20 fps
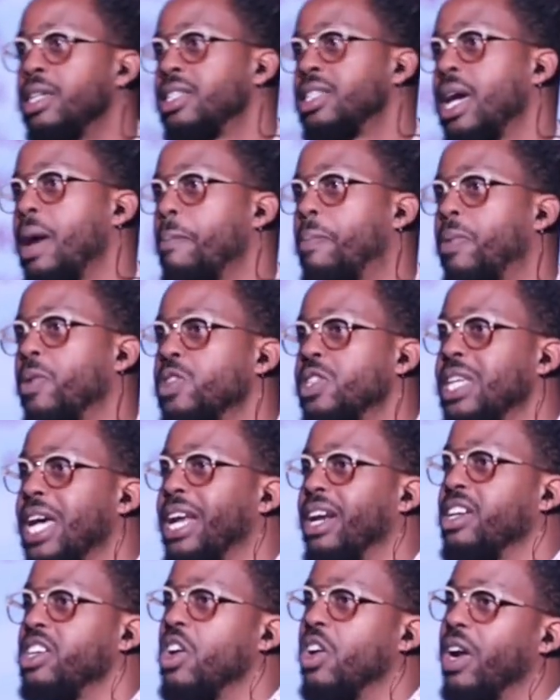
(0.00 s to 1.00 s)

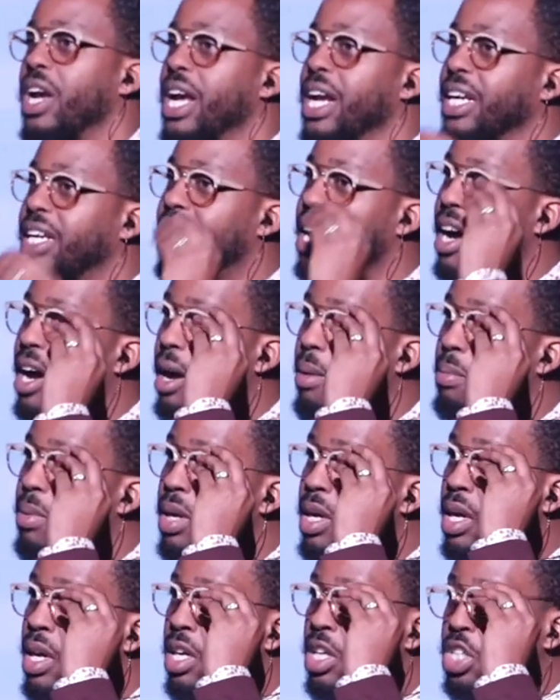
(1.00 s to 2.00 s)
10% of your income
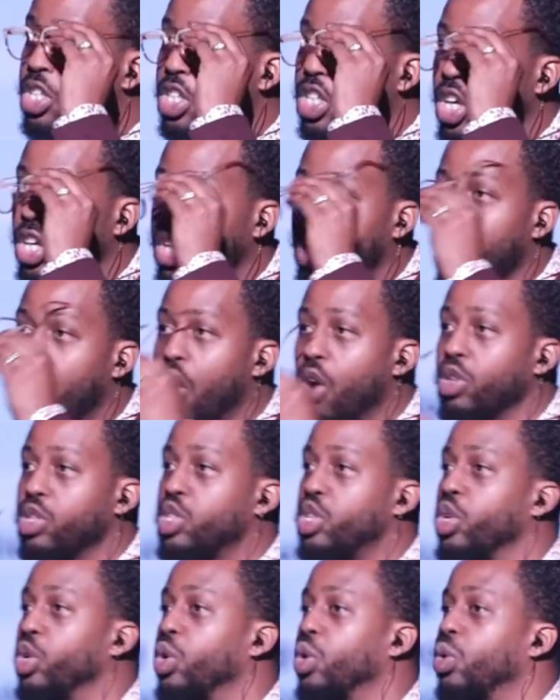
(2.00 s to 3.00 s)
should go
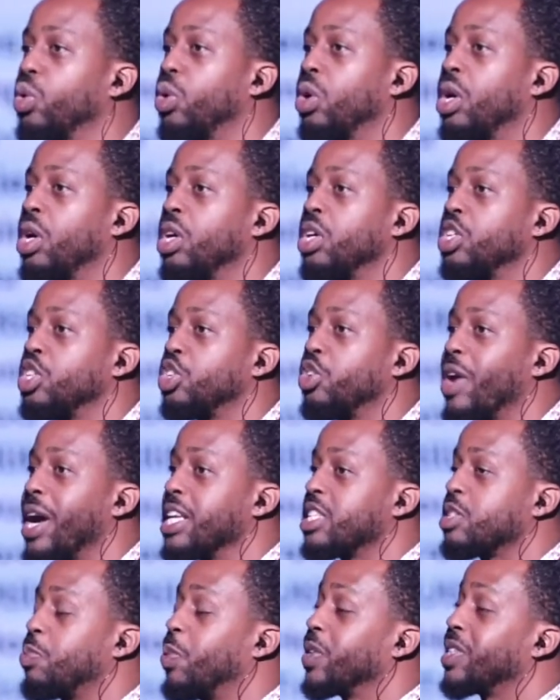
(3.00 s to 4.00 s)
to
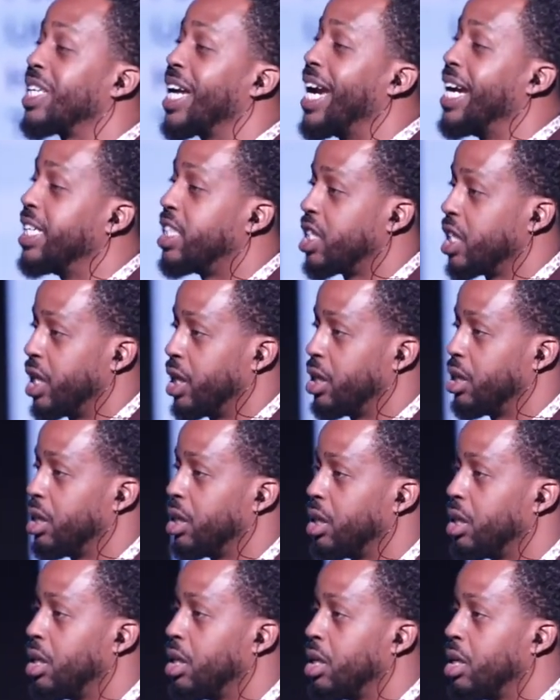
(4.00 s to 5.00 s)
transportation.
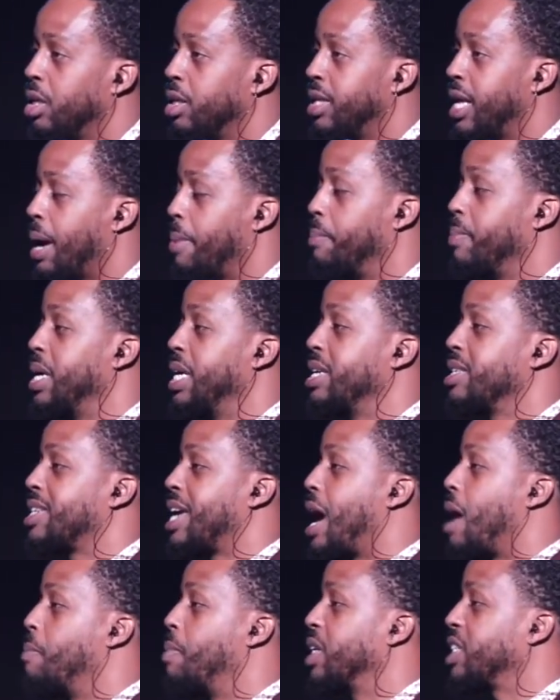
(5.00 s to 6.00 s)
That means
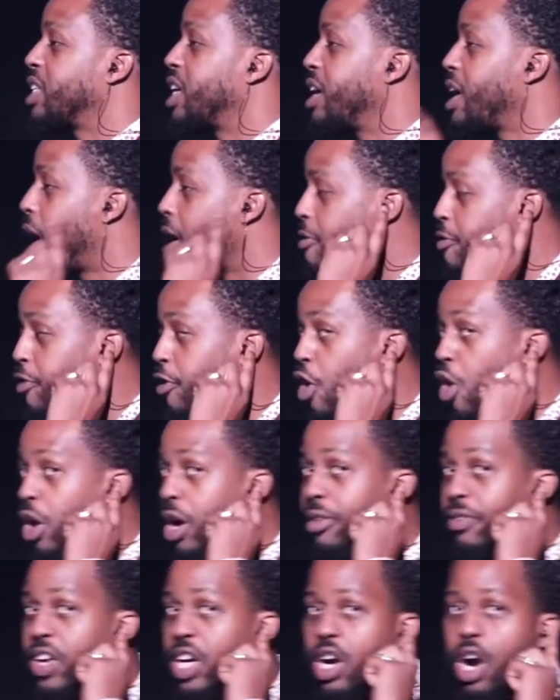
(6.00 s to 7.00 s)
how much can I
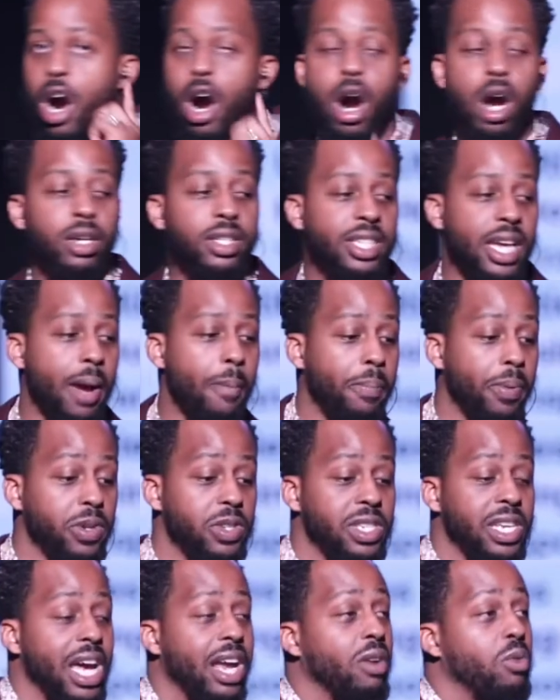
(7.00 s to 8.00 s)
afford of a car?
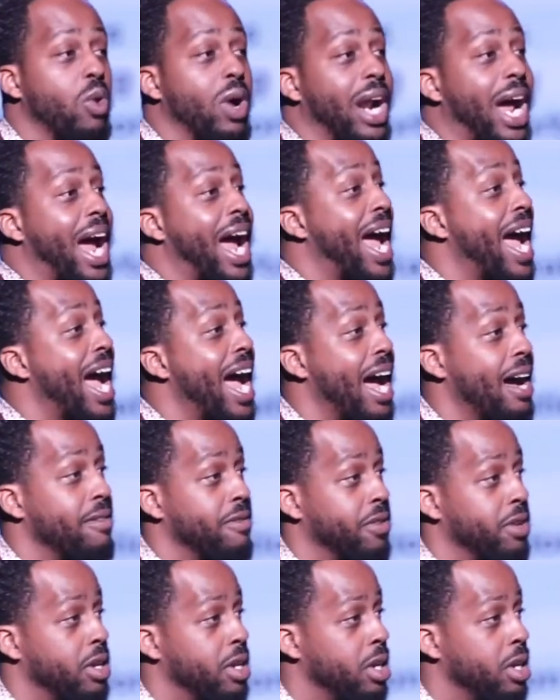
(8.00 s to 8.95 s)
10% of what I have.